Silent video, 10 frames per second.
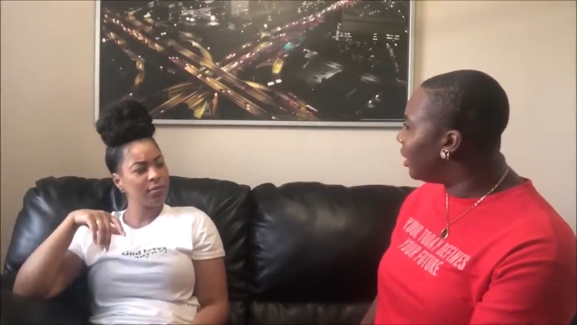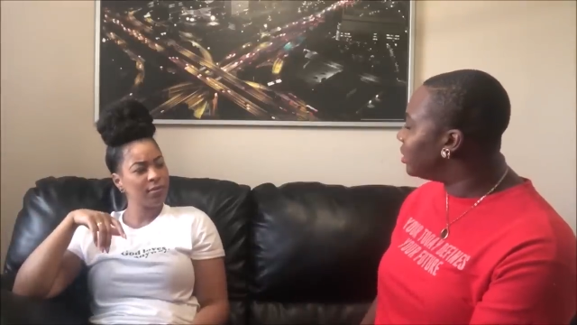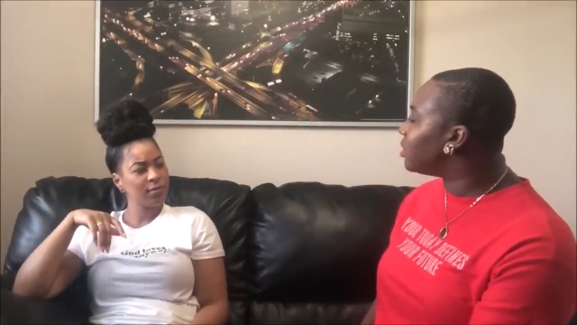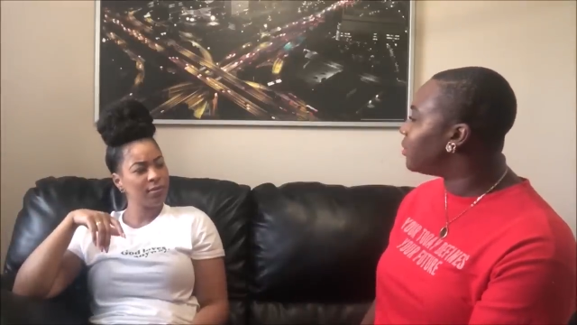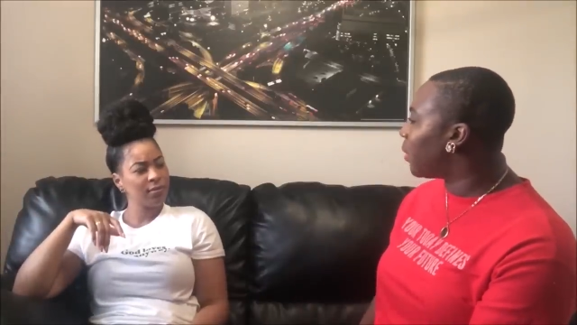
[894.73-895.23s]

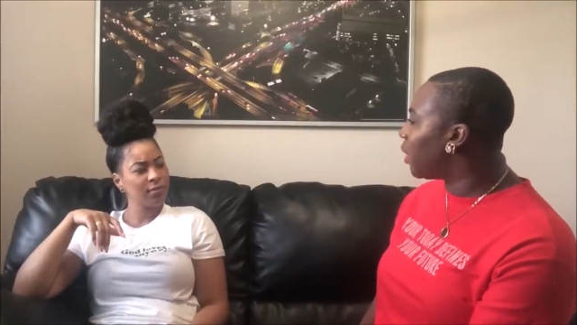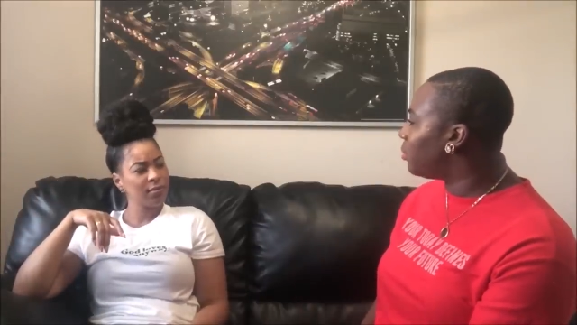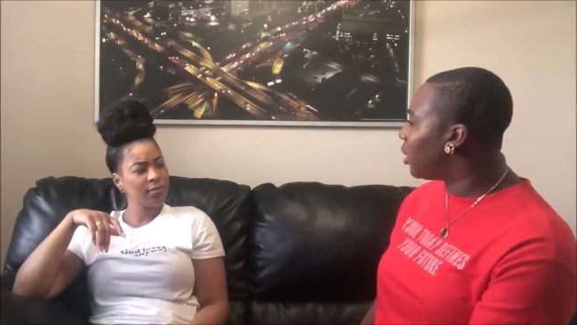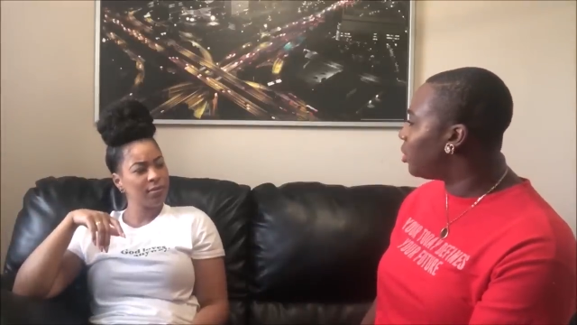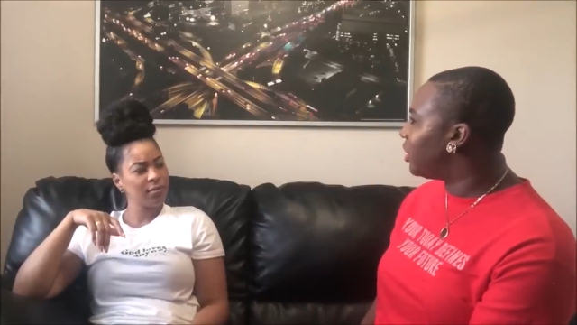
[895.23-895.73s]
Speaker 1: he's a sperm
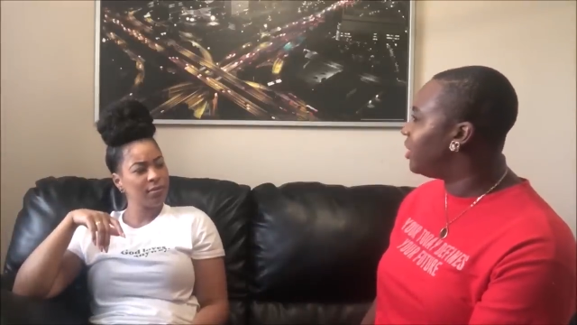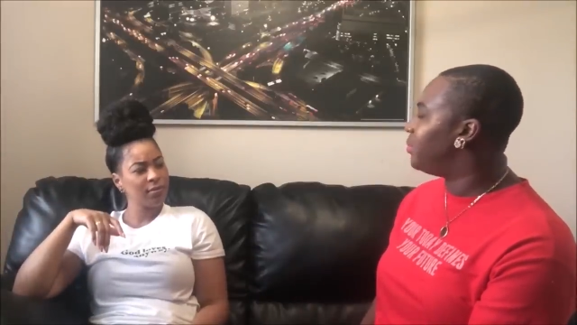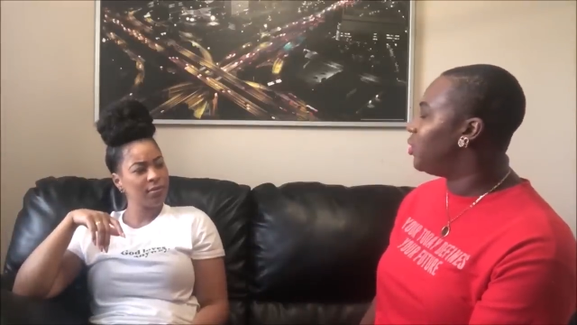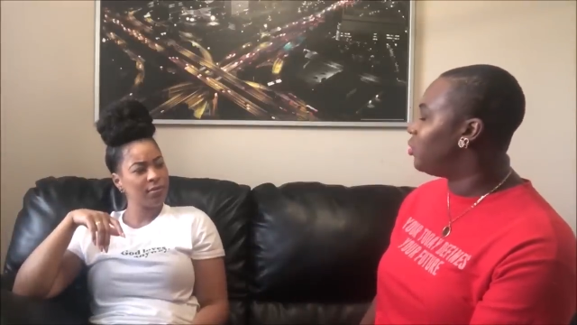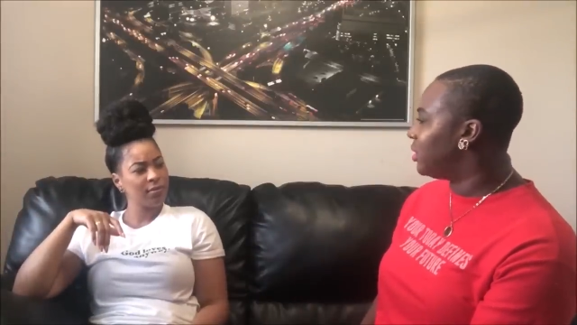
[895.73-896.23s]
donor. He's
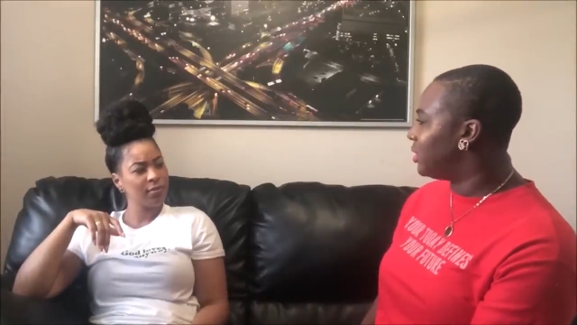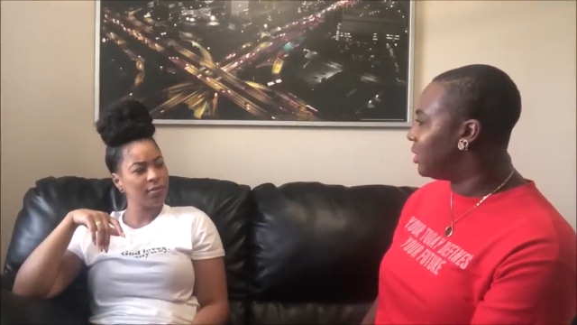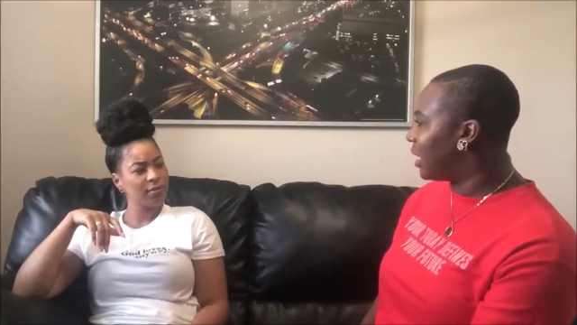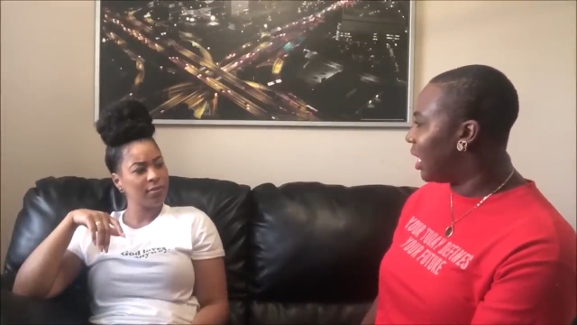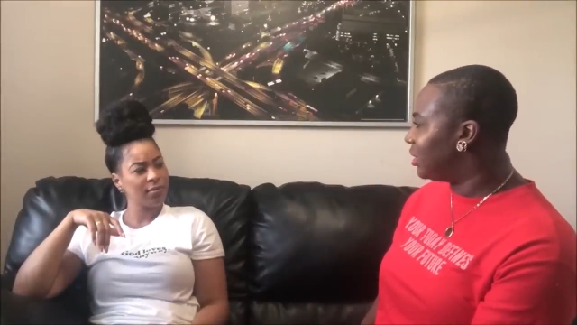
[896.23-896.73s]
been doing this
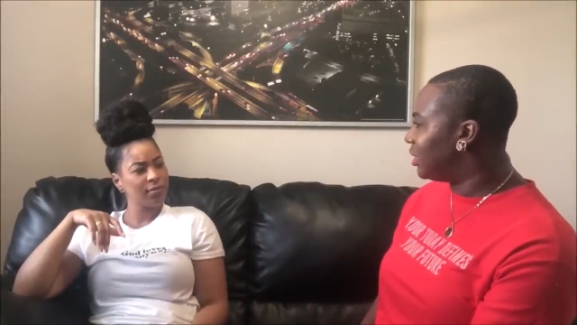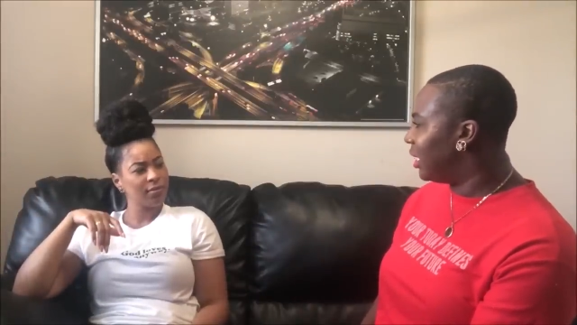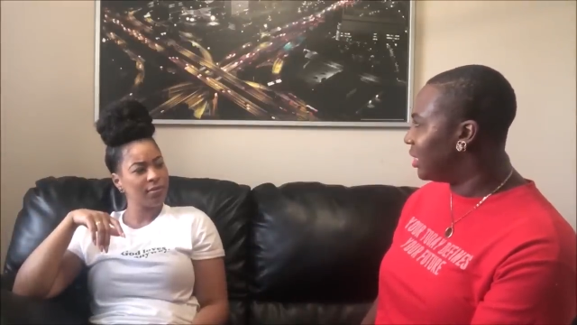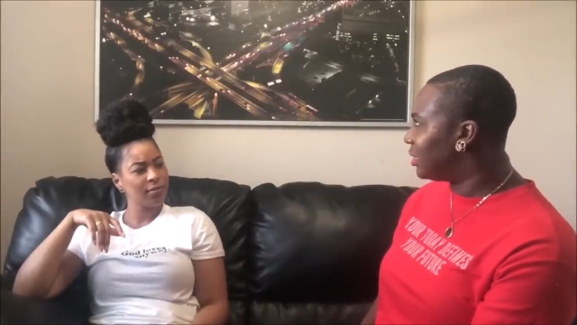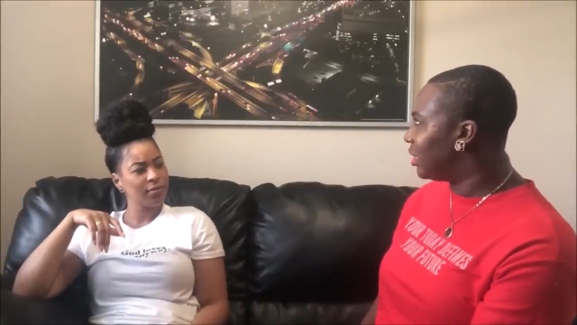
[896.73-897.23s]
since college. He
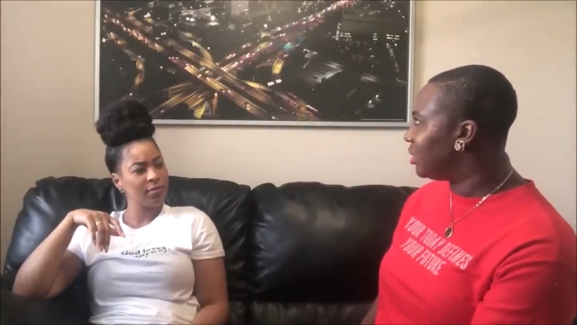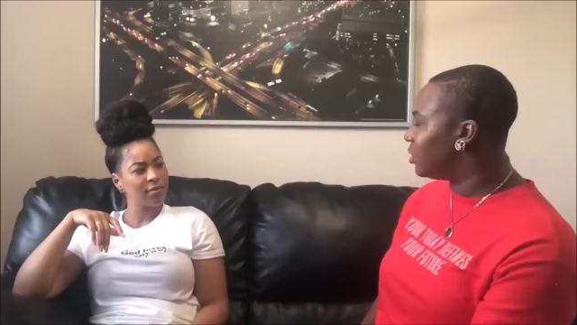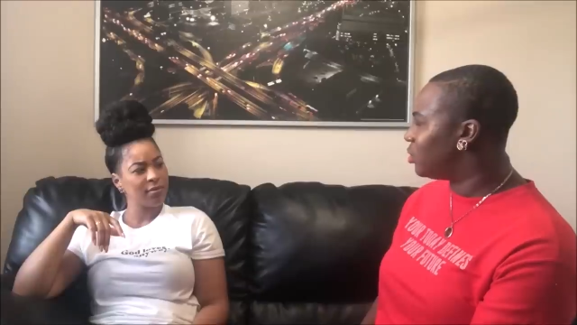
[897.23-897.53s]
has like,